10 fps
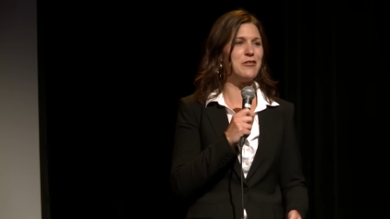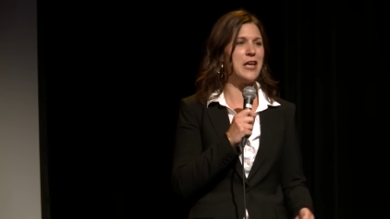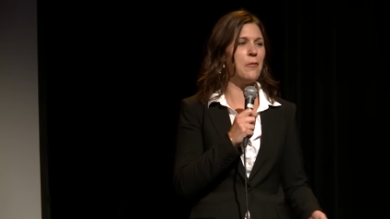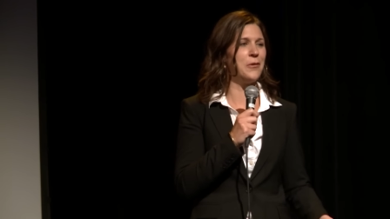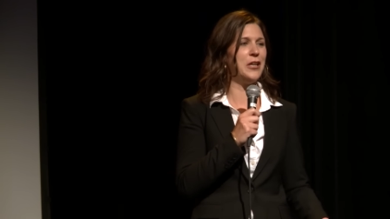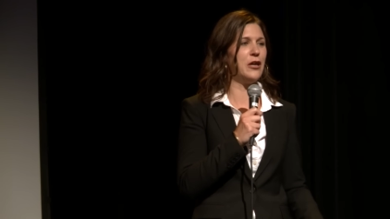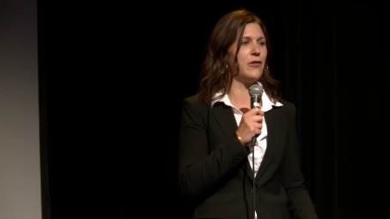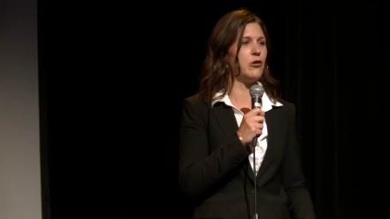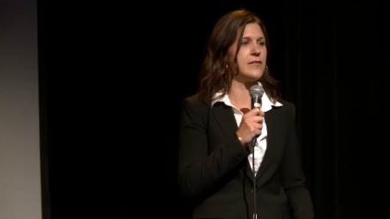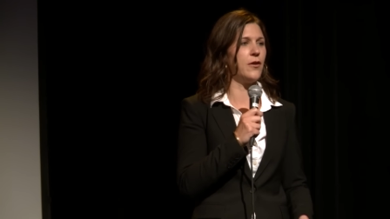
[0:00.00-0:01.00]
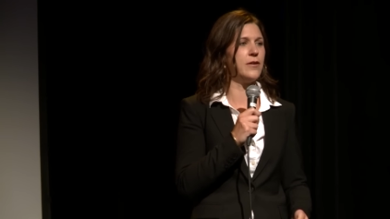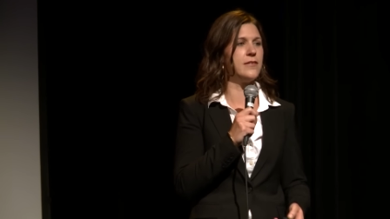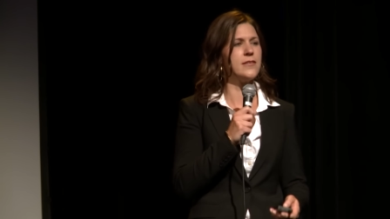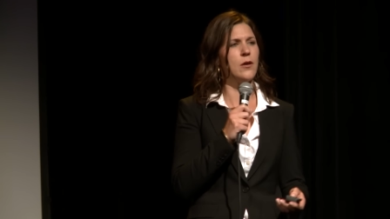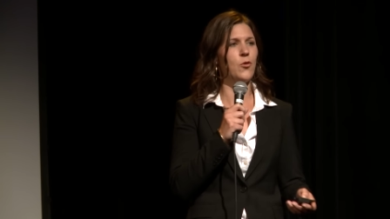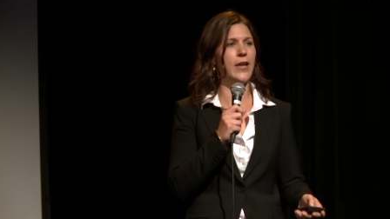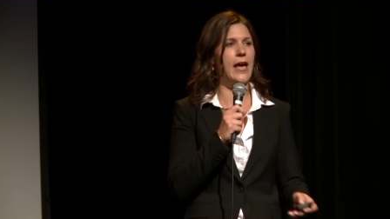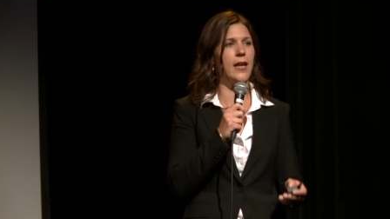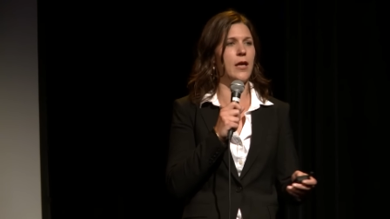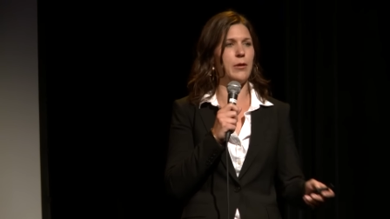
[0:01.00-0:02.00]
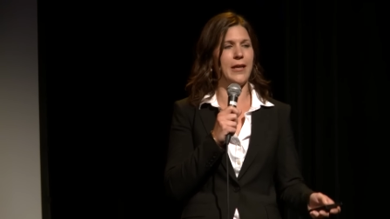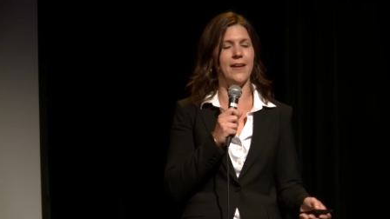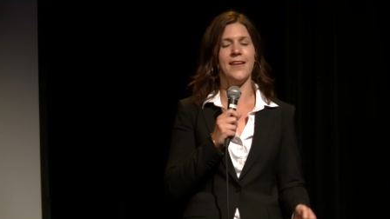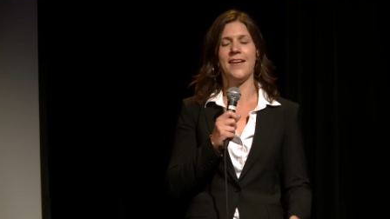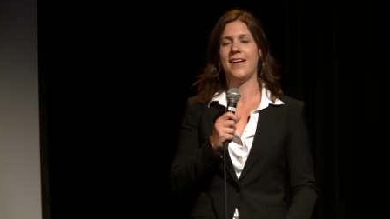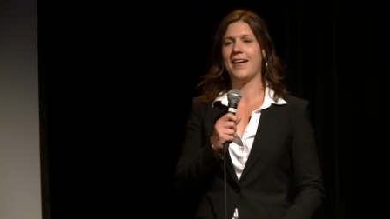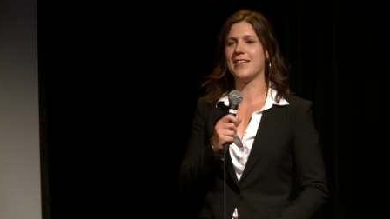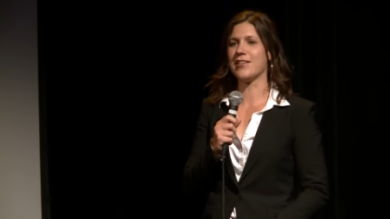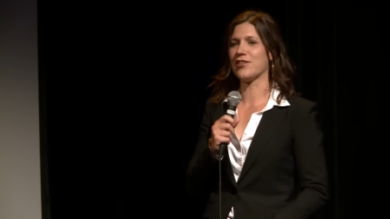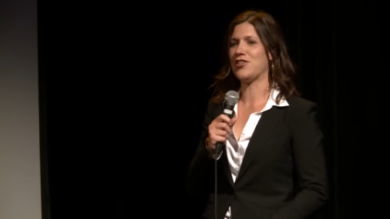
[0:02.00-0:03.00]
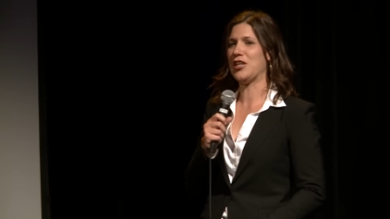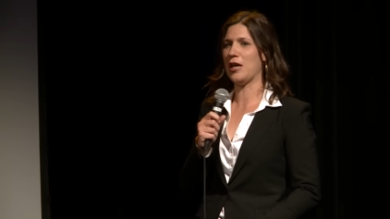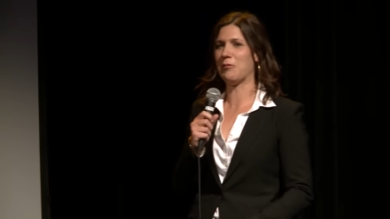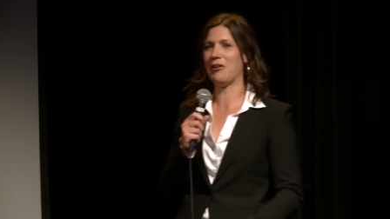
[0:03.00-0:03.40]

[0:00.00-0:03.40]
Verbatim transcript: I was operating Evoso in somewhat anonymity until she came